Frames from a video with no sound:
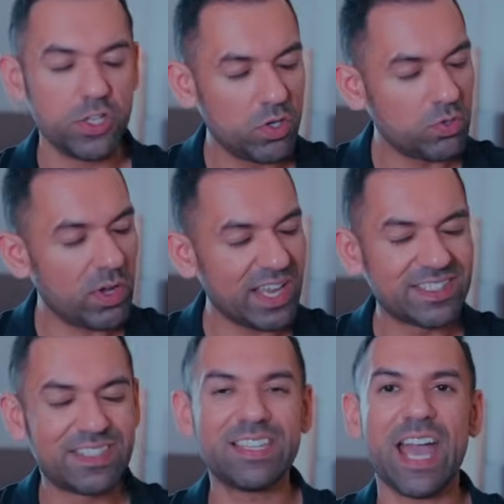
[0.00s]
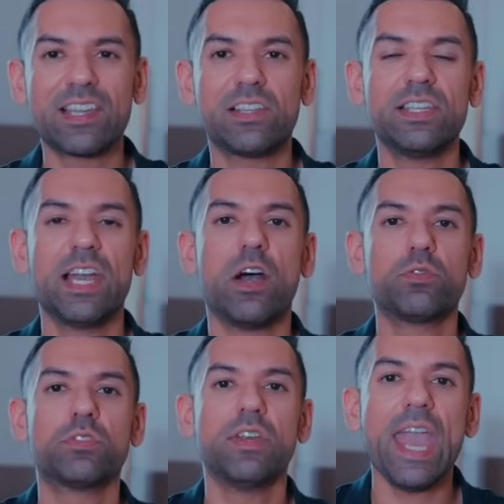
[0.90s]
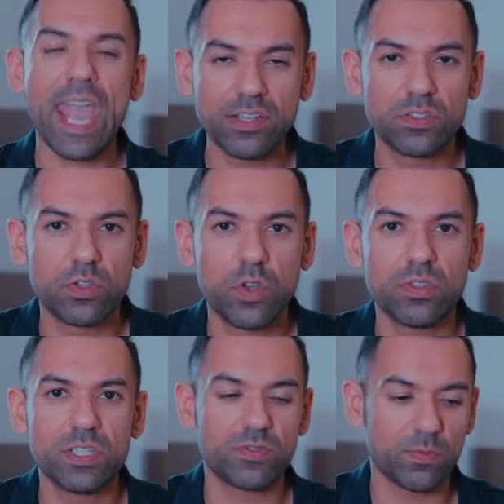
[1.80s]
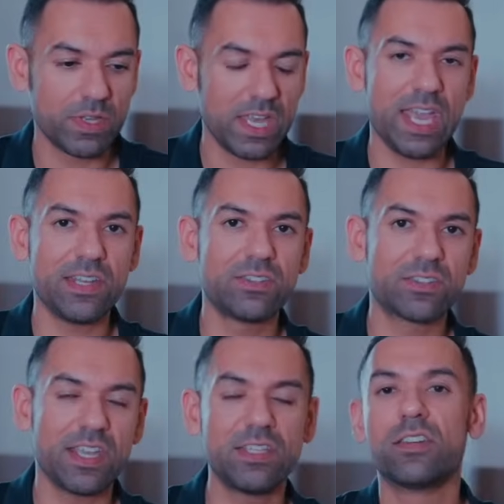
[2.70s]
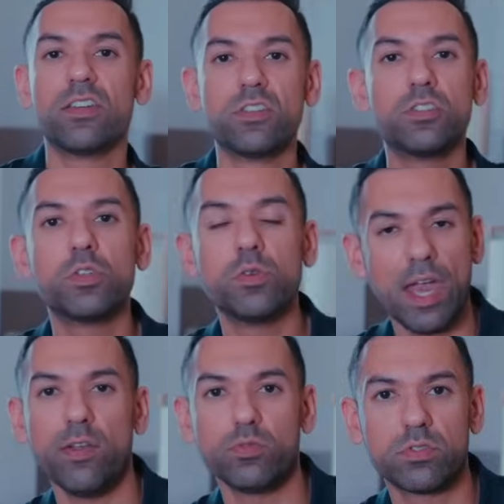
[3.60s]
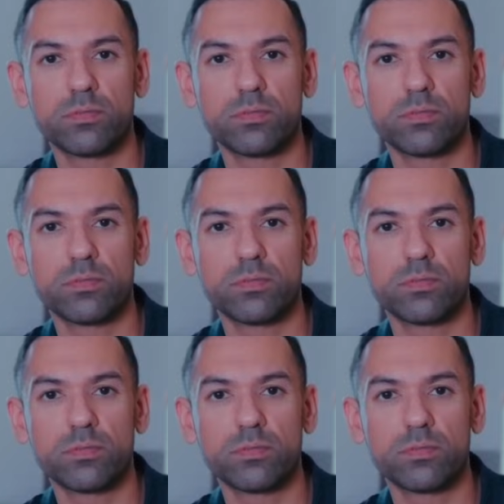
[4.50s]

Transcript: You know exactly how to execute this from inside to out.